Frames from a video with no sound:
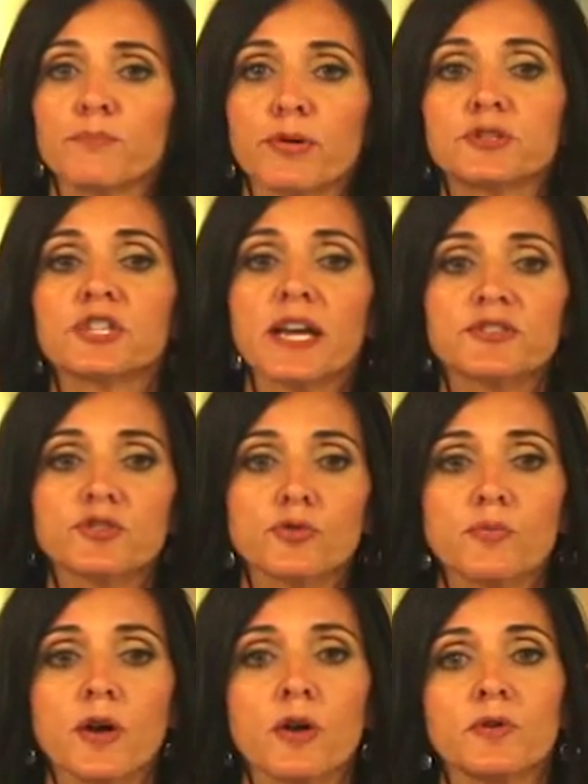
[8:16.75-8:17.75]

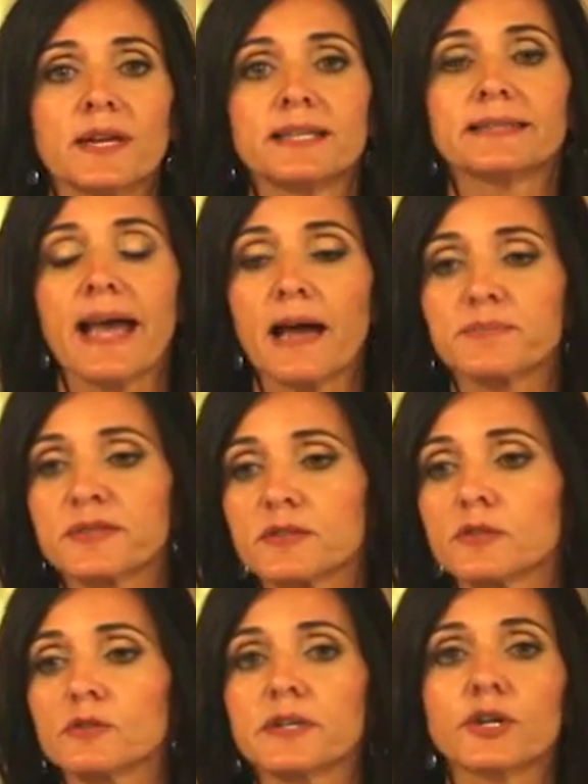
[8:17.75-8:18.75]
Progesterone is
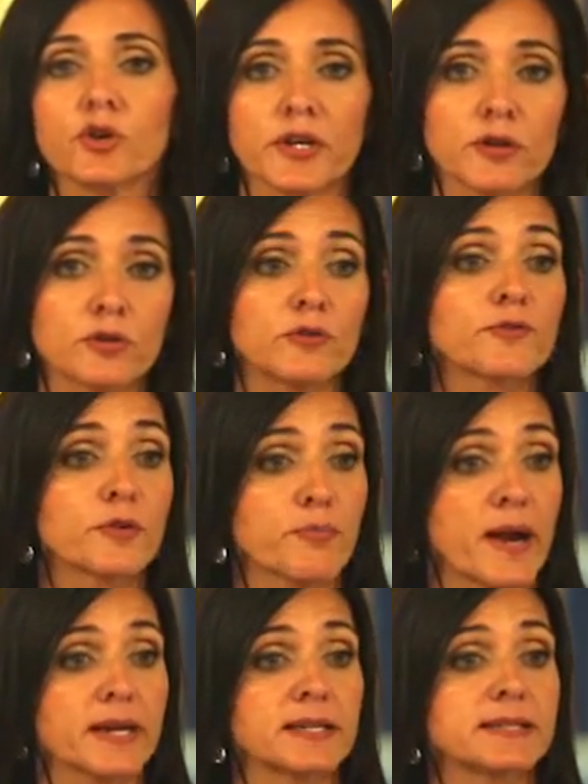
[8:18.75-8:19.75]
absolutely critical for
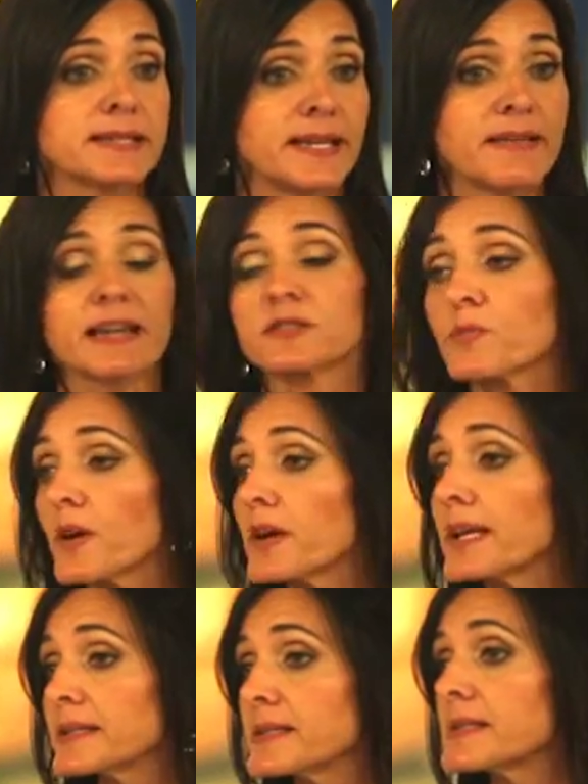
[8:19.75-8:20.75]
pregnancy. That's where
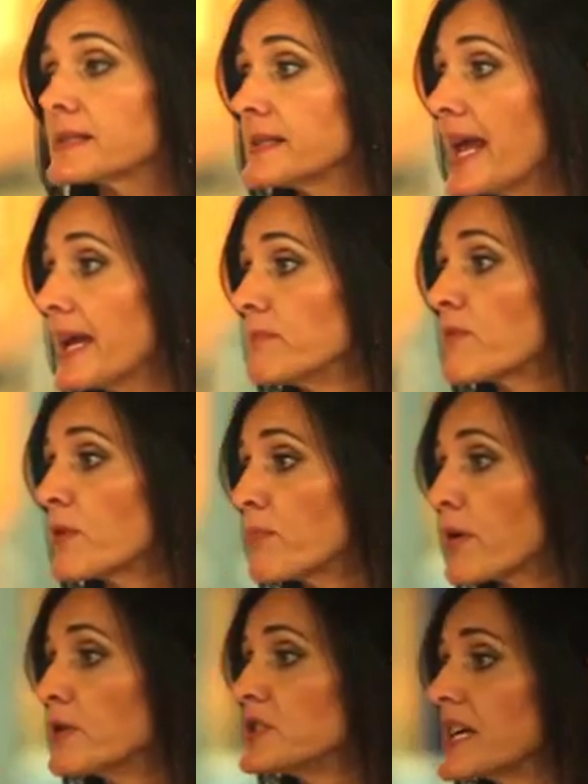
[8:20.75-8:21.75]
it gets its name, from
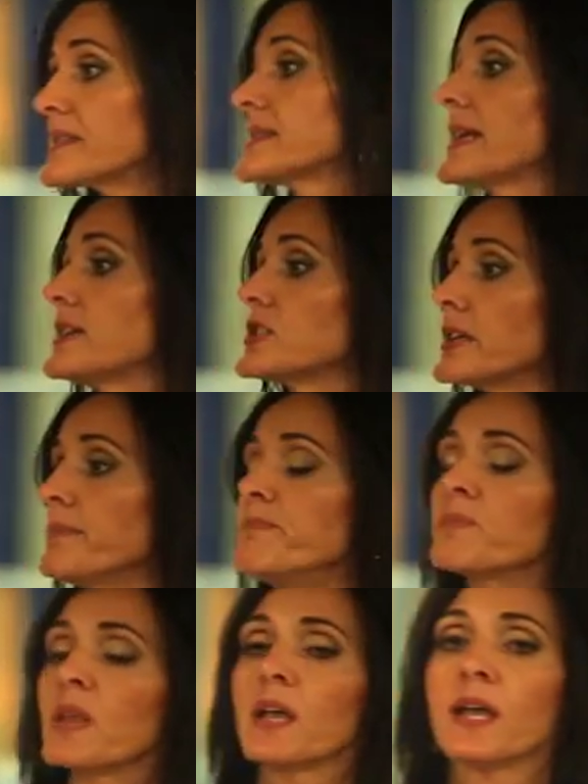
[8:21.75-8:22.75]
progestation.
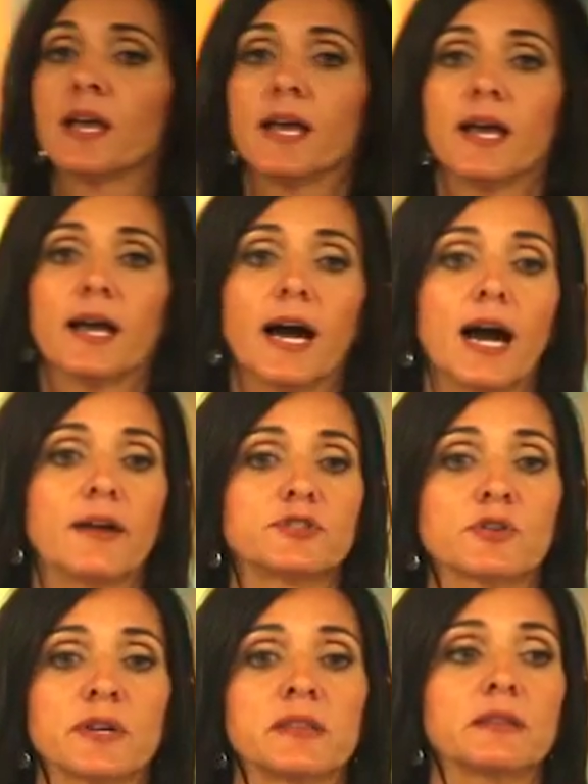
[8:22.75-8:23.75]

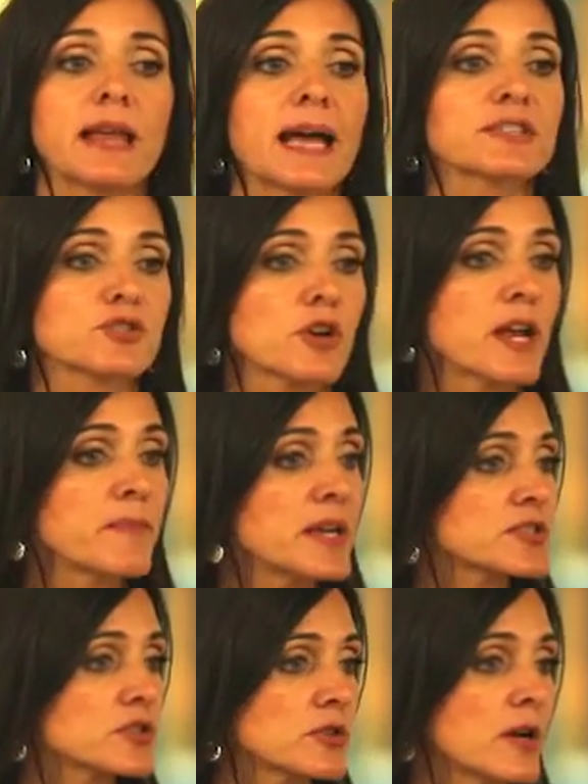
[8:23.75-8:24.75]
During the last
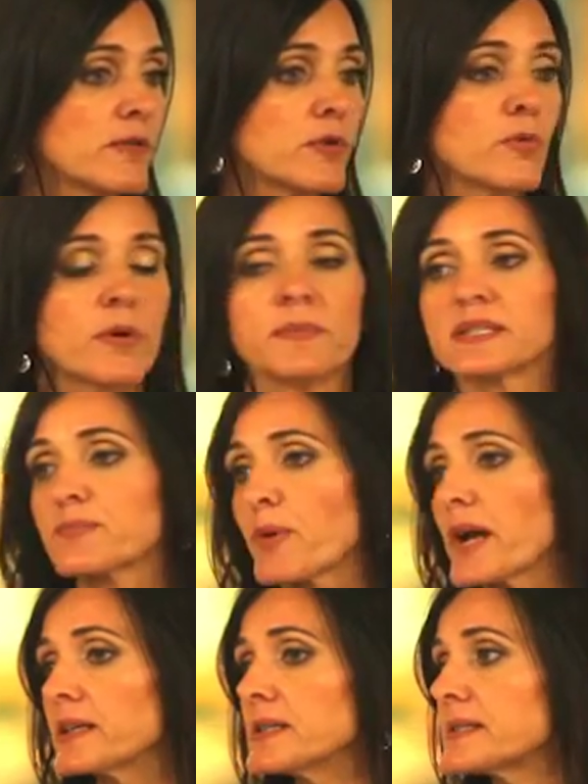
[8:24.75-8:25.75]
trimester of a woman's
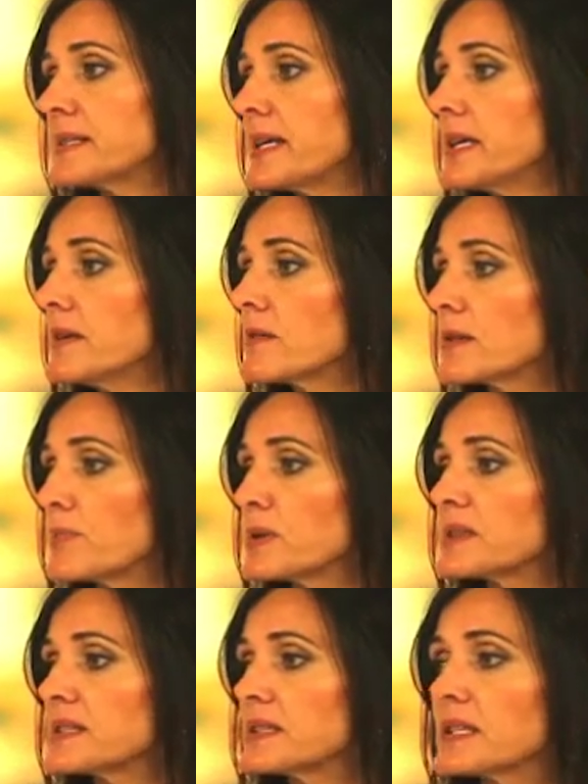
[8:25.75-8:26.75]
pregnancy, the
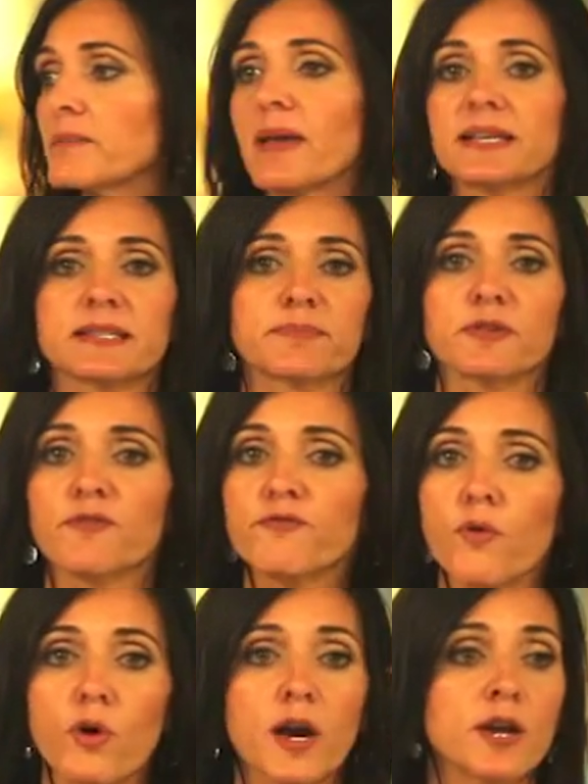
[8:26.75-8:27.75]
placenta makes up to
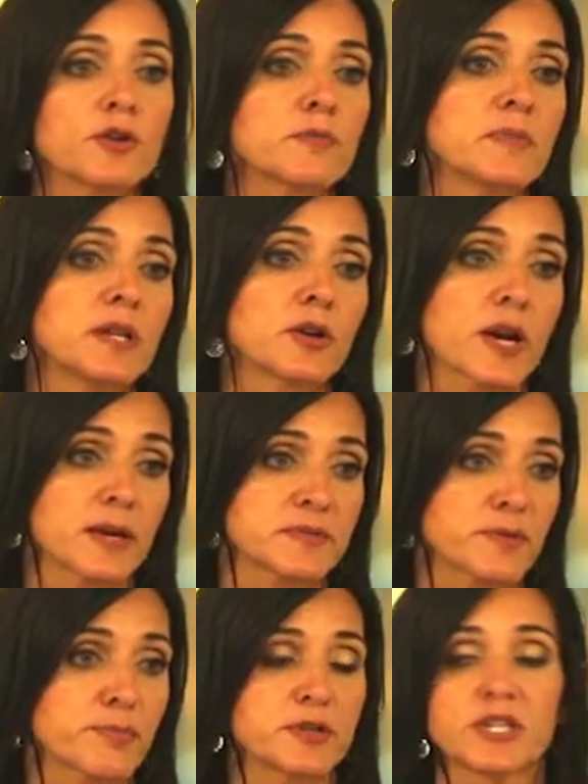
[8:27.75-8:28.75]
400
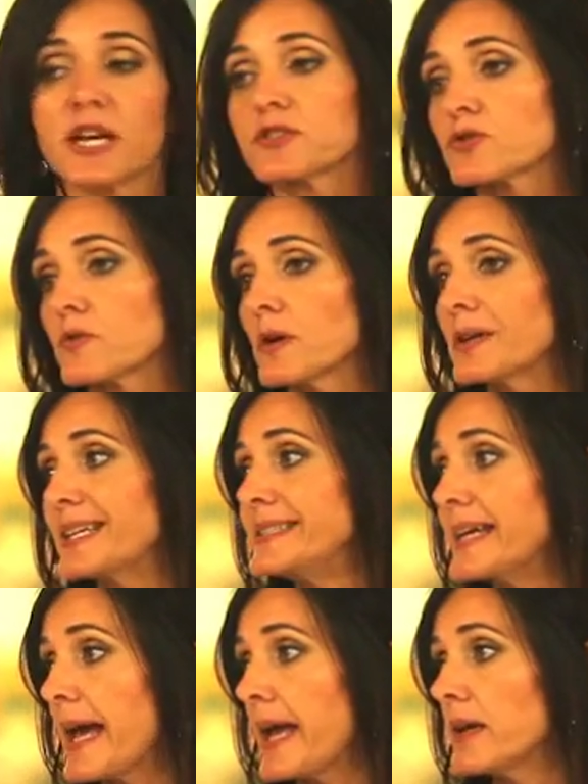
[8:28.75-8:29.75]
milligrams of progesterone a
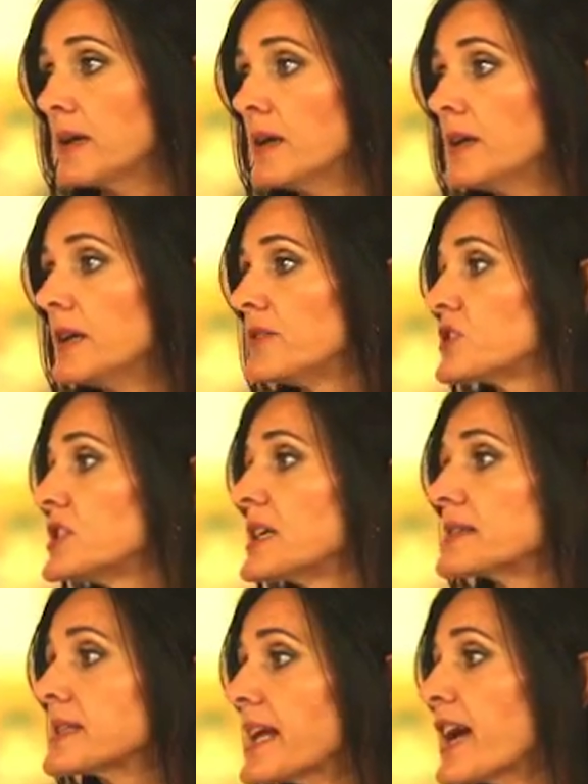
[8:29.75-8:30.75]
day. If she
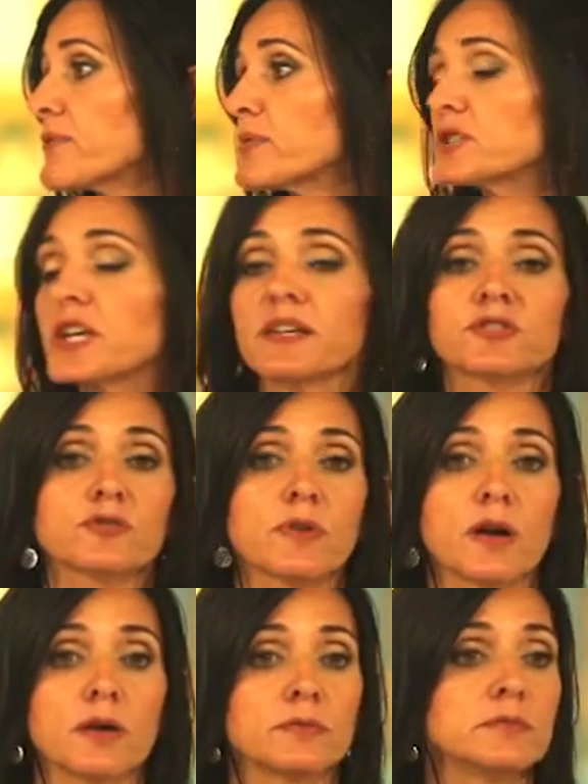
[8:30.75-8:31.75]
doesn't have
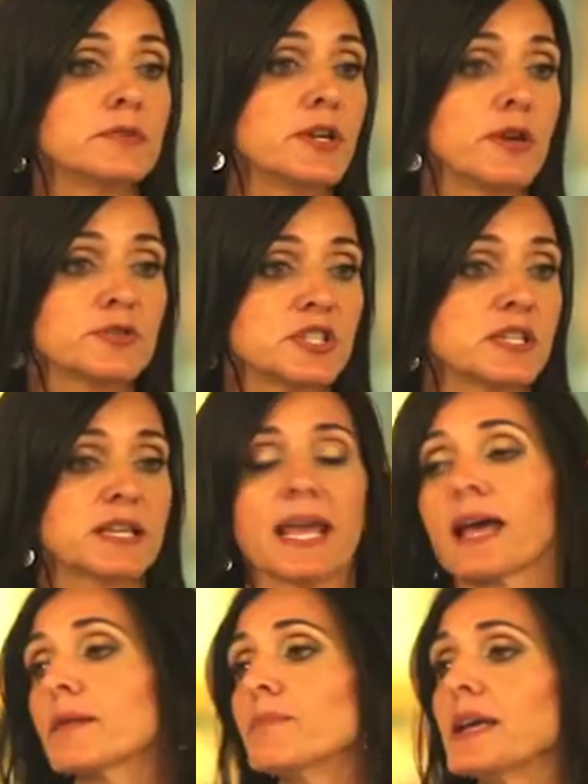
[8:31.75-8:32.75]
progesterone, she
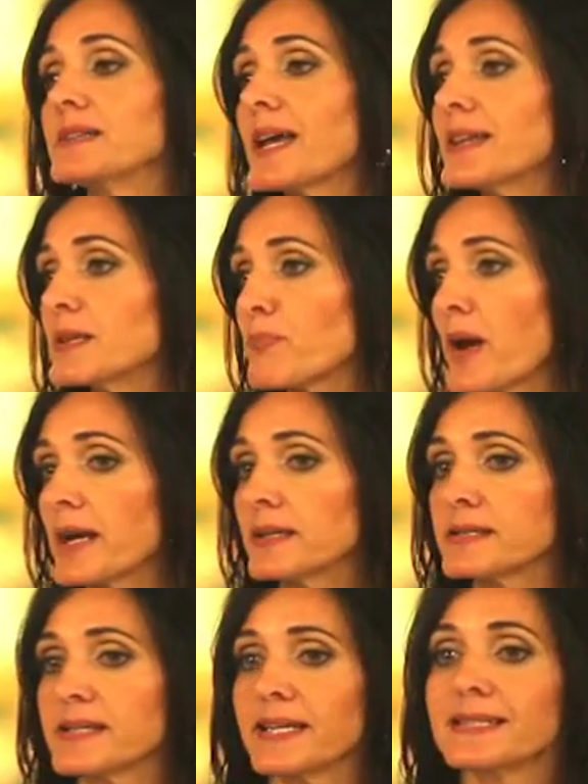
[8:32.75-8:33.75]
can't maintain the
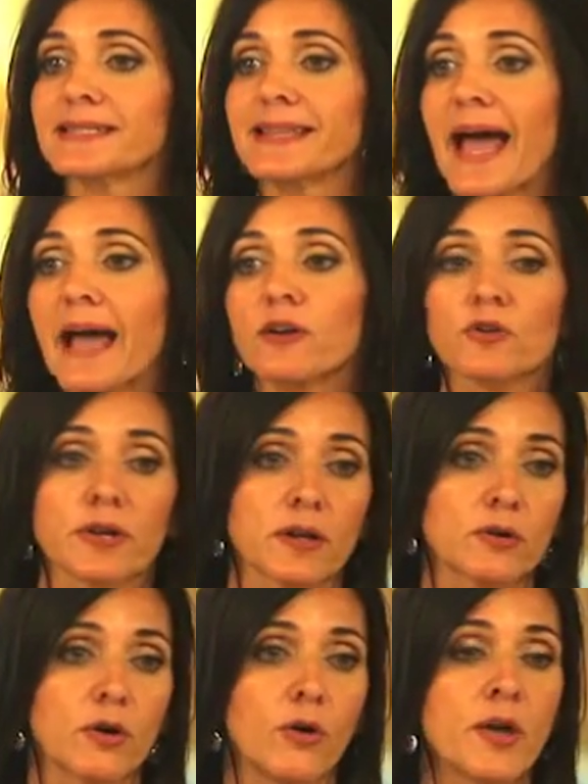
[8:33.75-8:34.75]
pregnancy. It's that
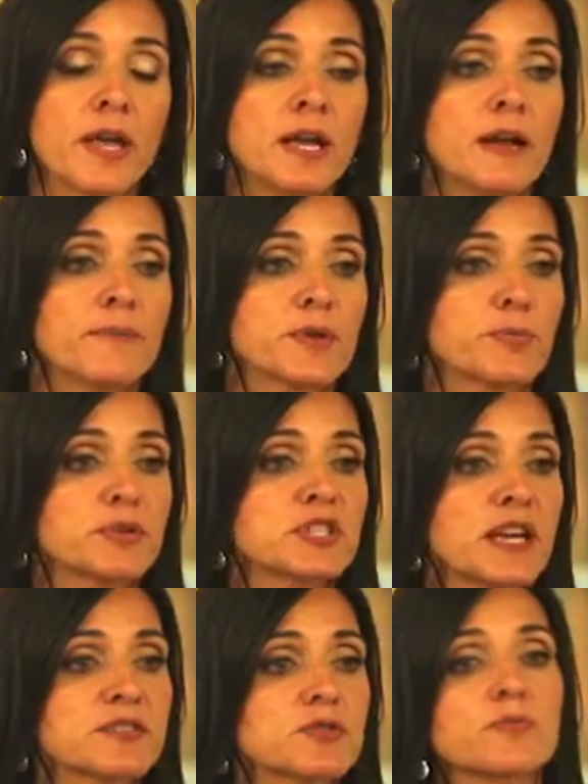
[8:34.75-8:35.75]
critical. The
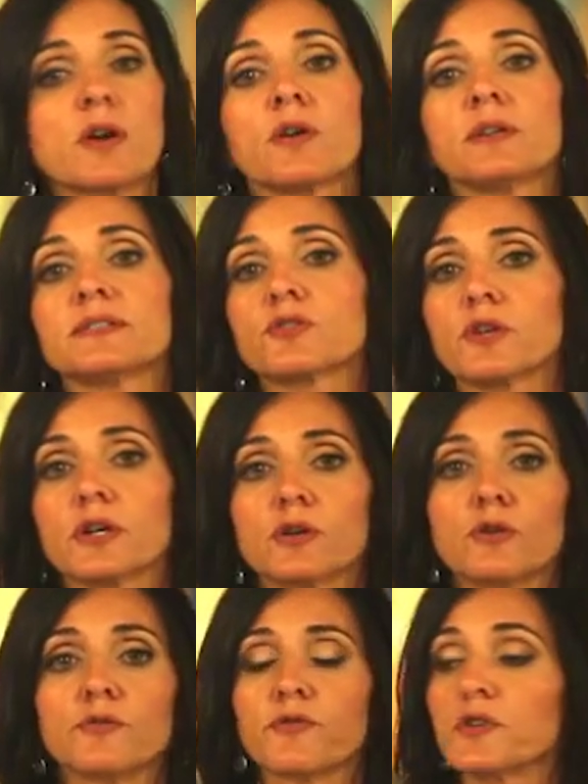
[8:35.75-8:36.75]
progesterone is
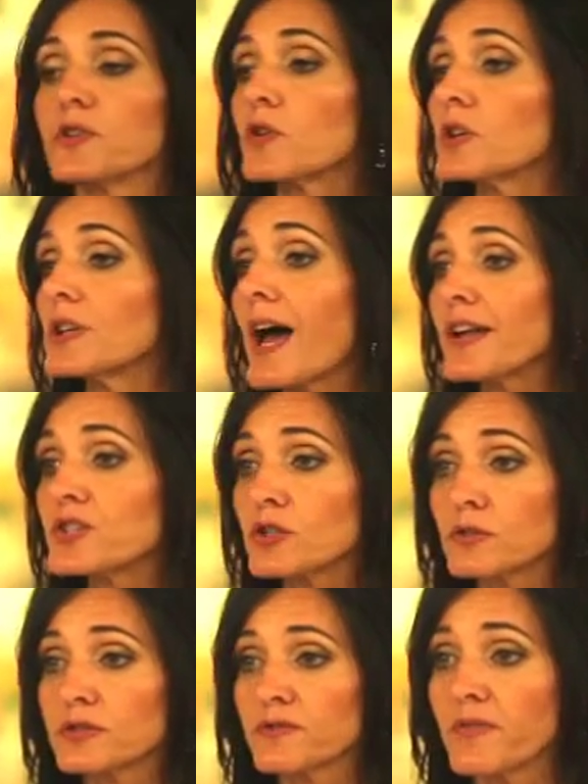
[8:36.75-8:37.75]
critical for
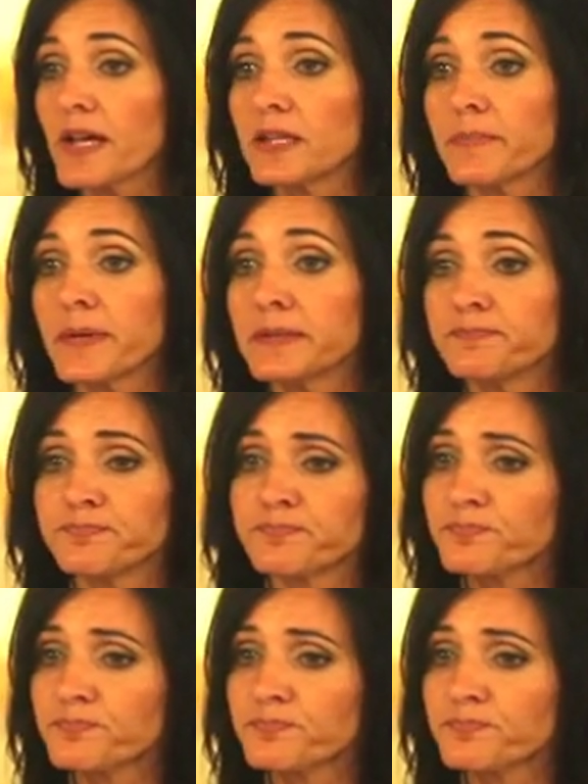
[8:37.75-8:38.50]
neurological development